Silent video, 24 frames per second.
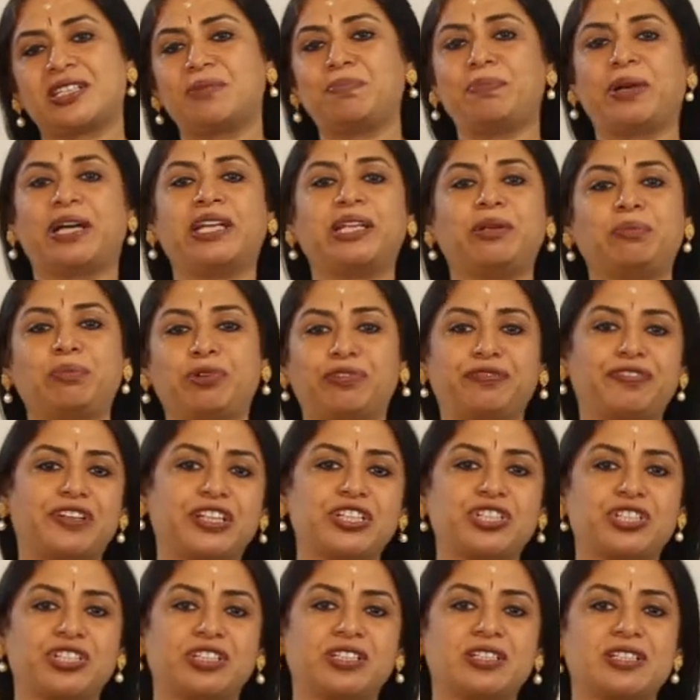and budding
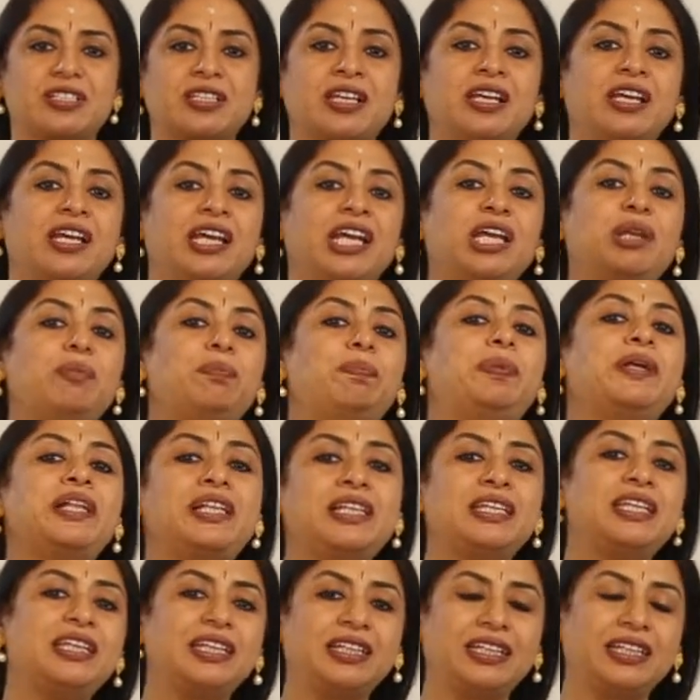professionals in
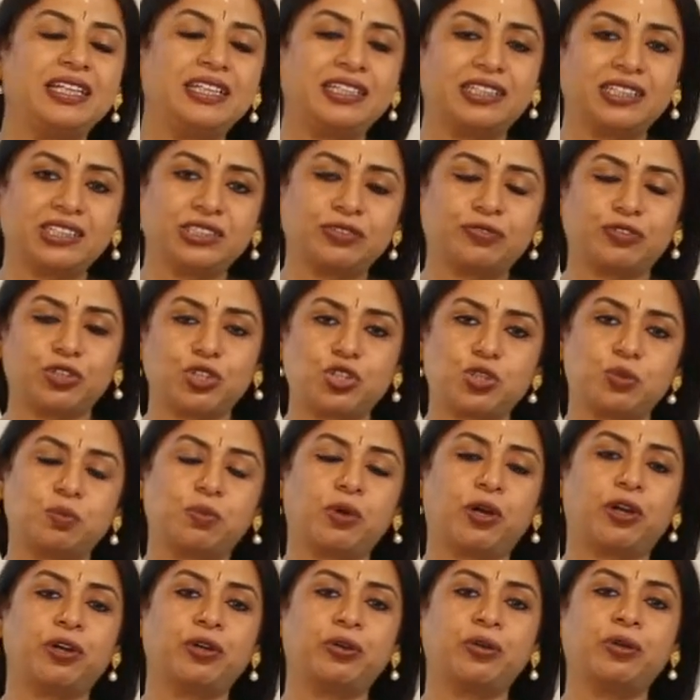building leaders for
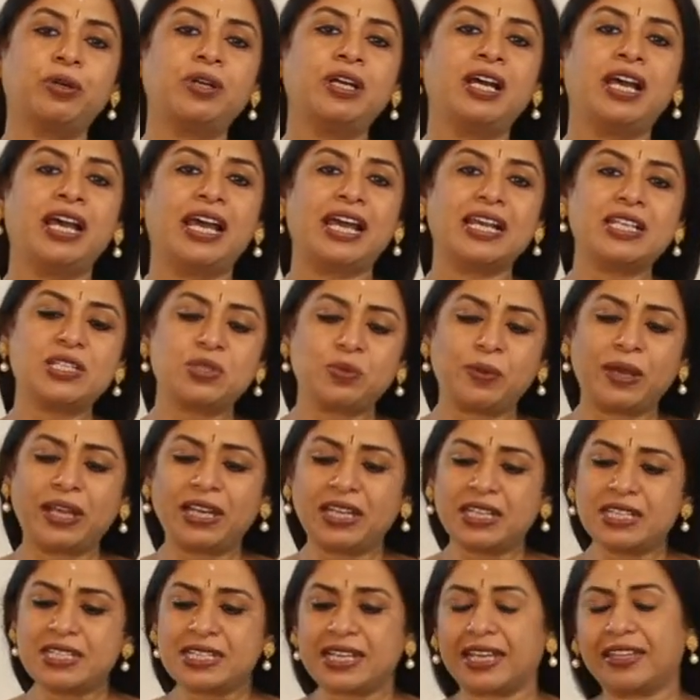tomorrow, as
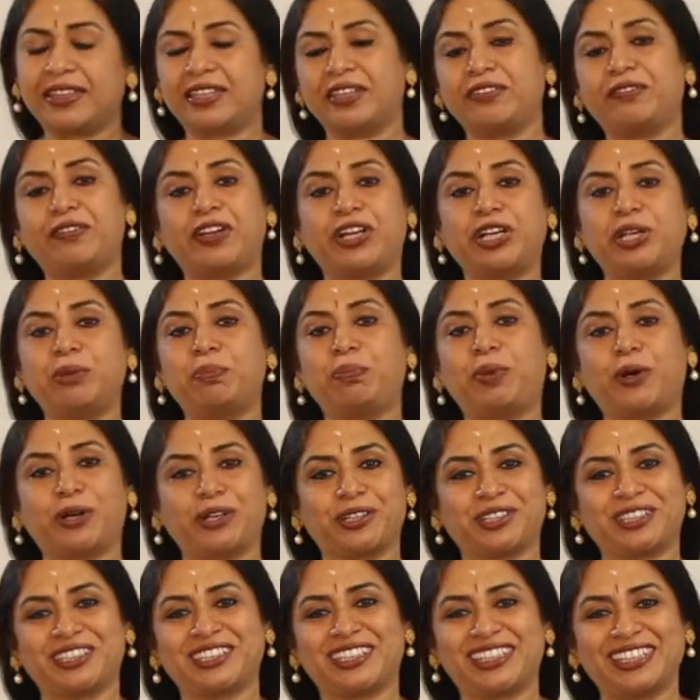well as, I think very
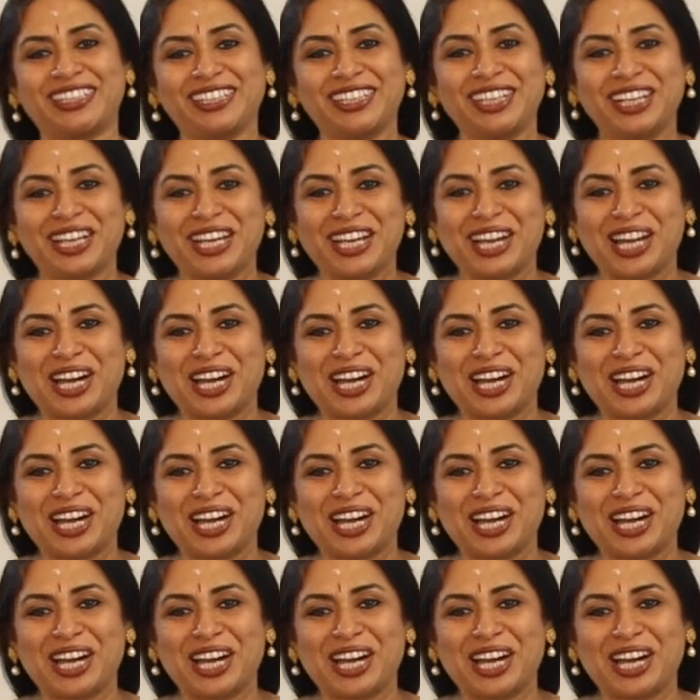importantly,